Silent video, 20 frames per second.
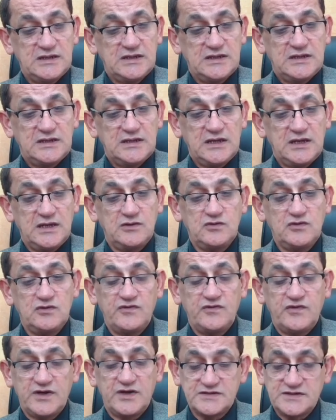and do
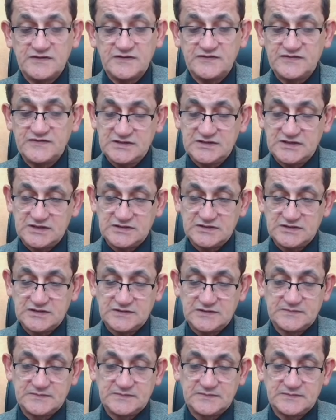further investigation.
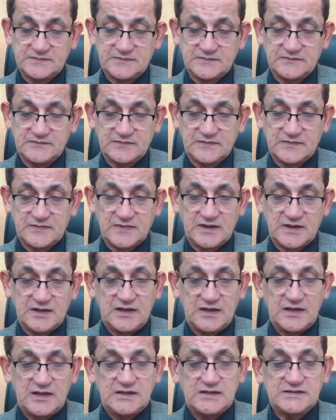
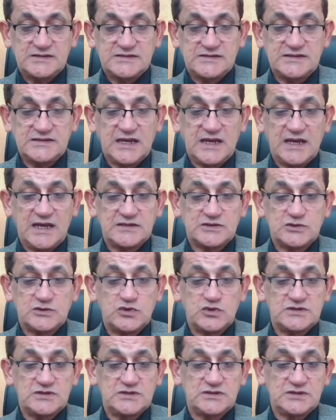Second
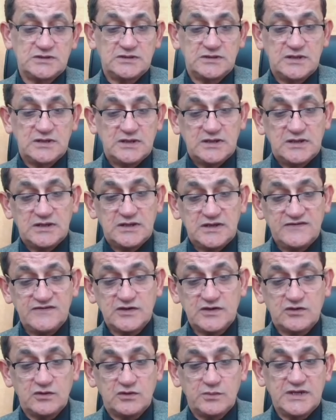question, if the
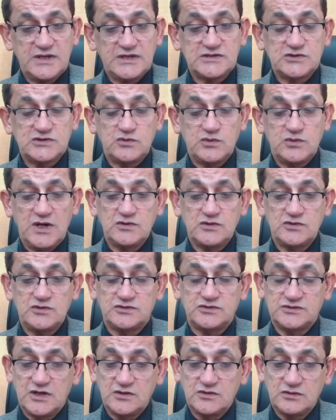complex wide or
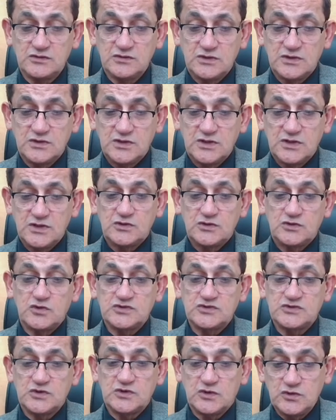narrow, to
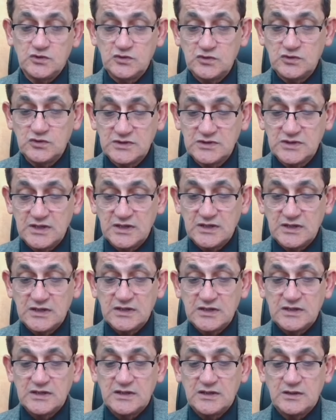exclude
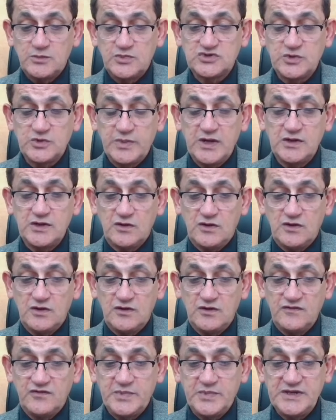possibility of
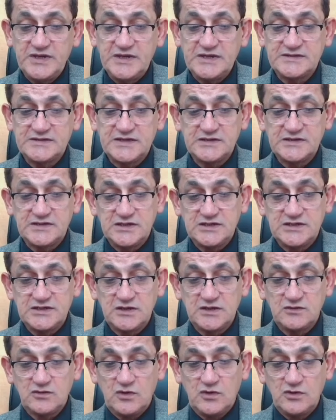
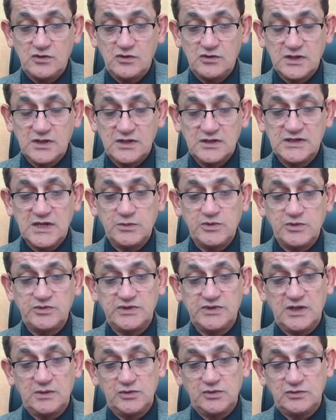pre-excitation or
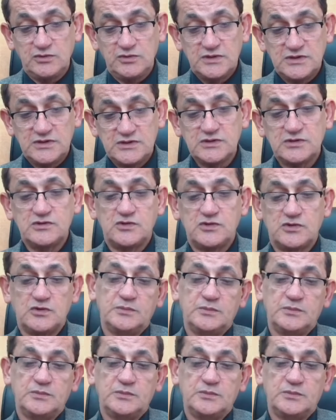WW syndrome.